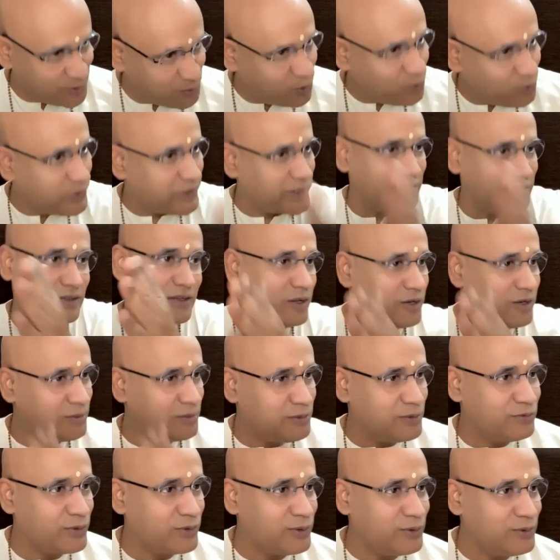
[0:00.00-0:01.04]
moving. Are you
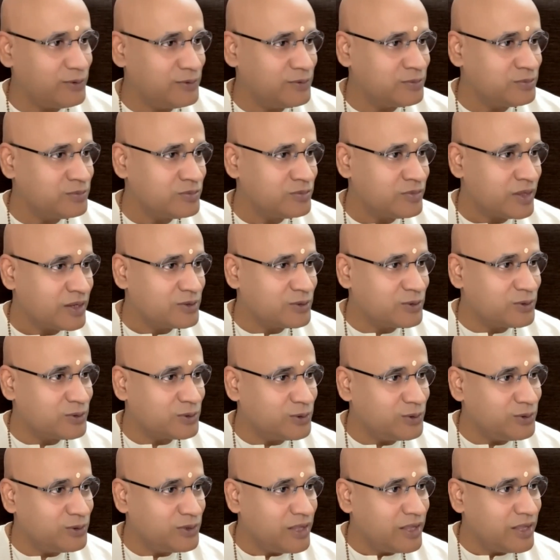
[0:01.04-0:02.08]
able to follow?
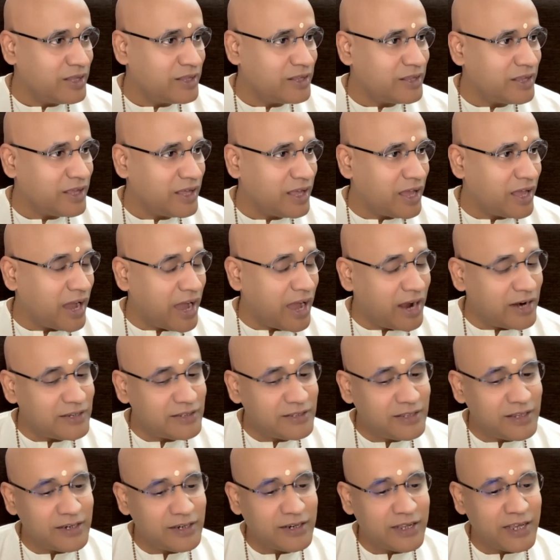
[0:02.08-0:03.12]
So,
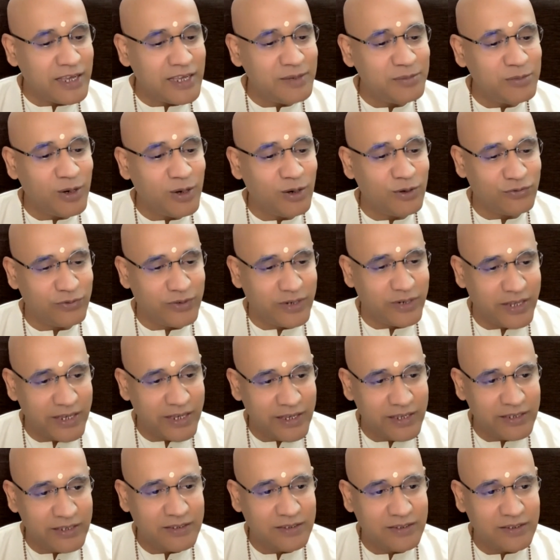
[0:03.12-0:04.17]
at the time of
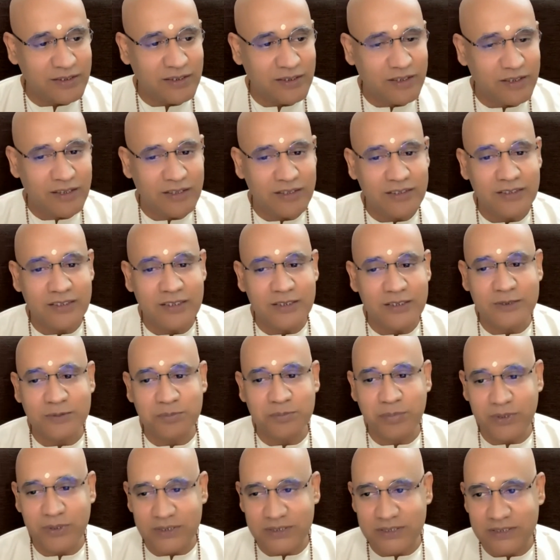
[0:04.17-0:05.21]
death,
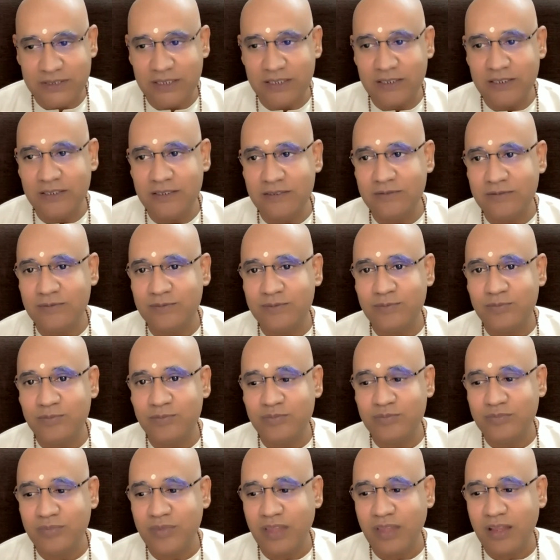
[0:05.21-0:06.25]
this person
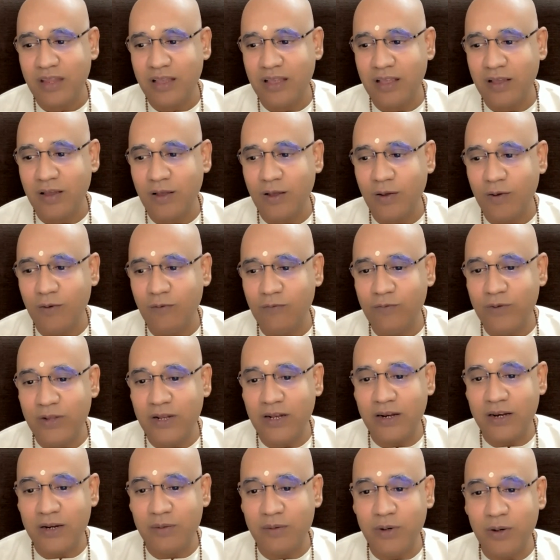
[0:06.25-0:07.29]

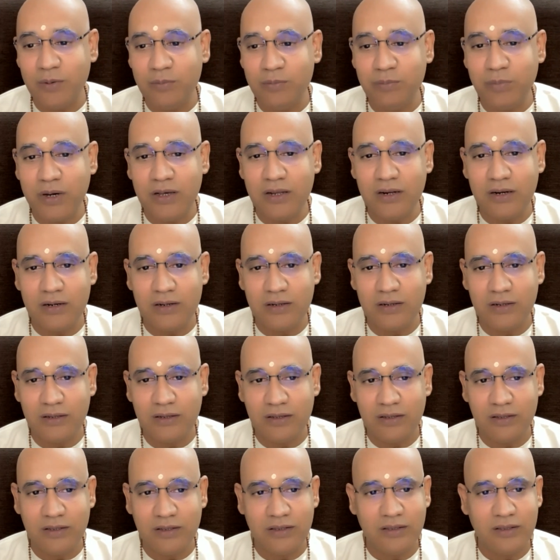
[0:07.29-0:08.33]
will remember
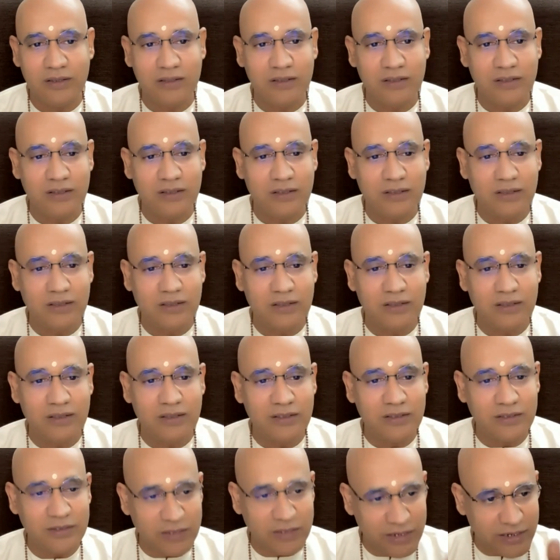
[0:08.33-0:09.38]

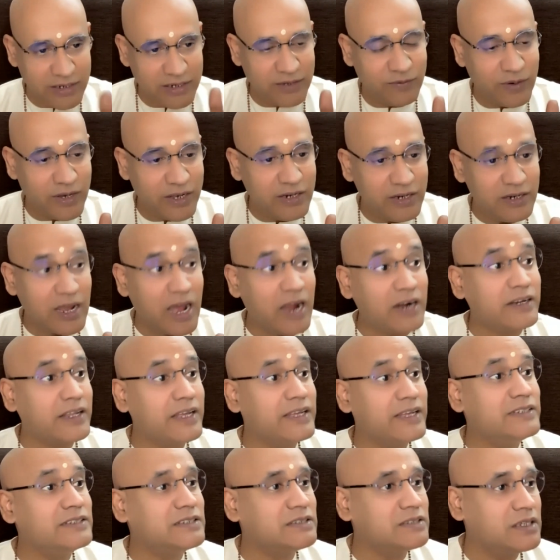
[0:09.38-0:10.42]
the divine,
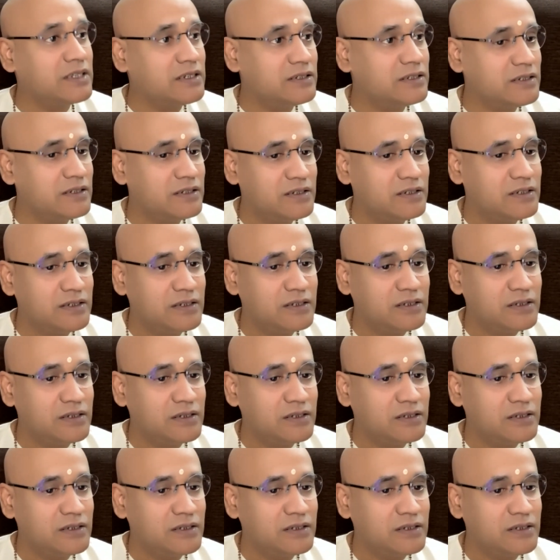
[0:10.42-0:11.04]
attains the